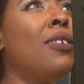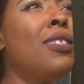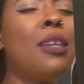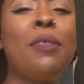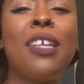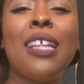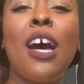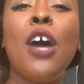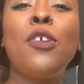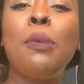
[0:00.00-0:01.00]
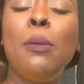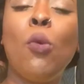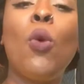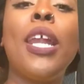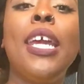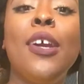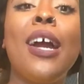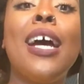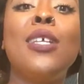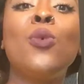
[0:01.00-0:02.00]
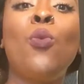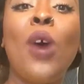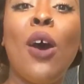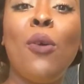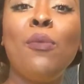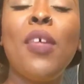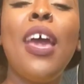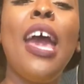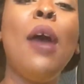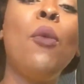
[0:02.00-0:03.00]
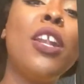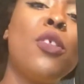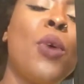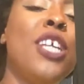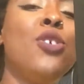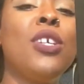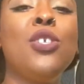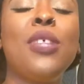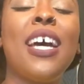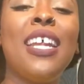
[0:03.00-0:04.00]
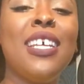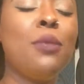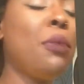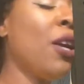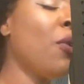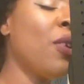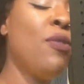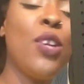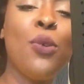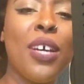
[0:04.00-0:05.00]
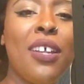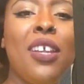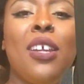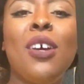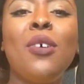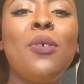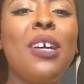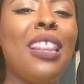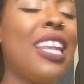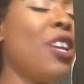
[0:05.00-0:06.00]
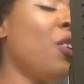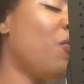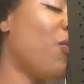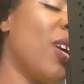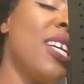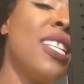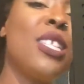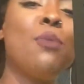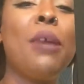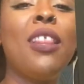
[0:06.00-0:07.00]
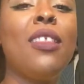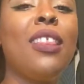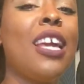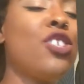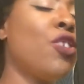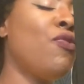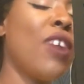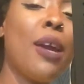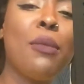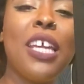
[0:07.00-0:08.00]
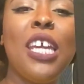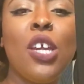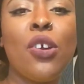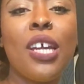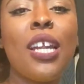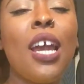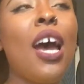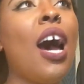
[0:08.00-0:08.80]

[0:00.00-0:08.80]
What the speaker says: something that other people want to hear as well. And one of the ways you can do that is peer review it, let your friends and let your family hear it.